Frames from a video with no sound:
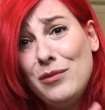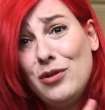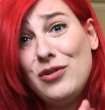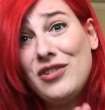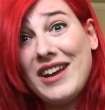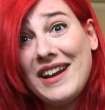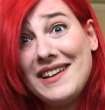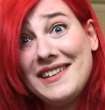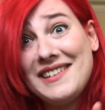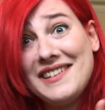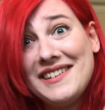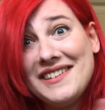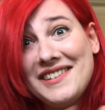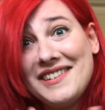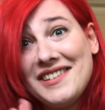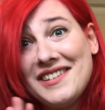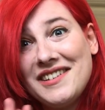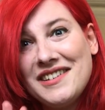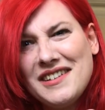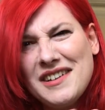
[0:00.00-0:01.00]
mutated
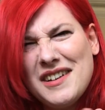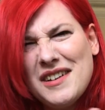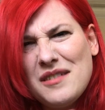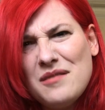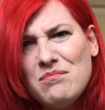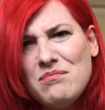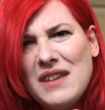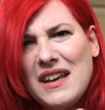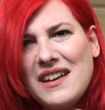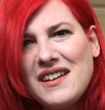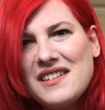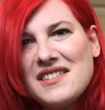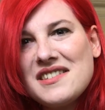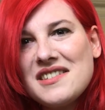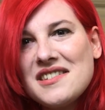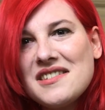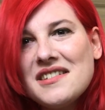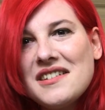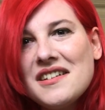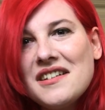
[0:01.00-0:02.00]

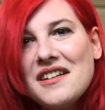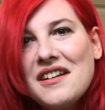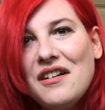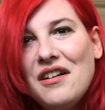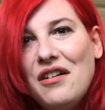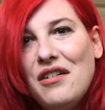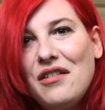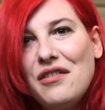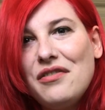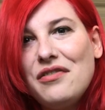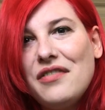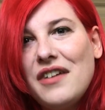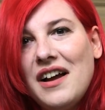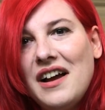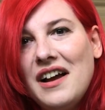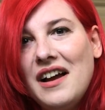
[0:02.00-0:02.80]
mix of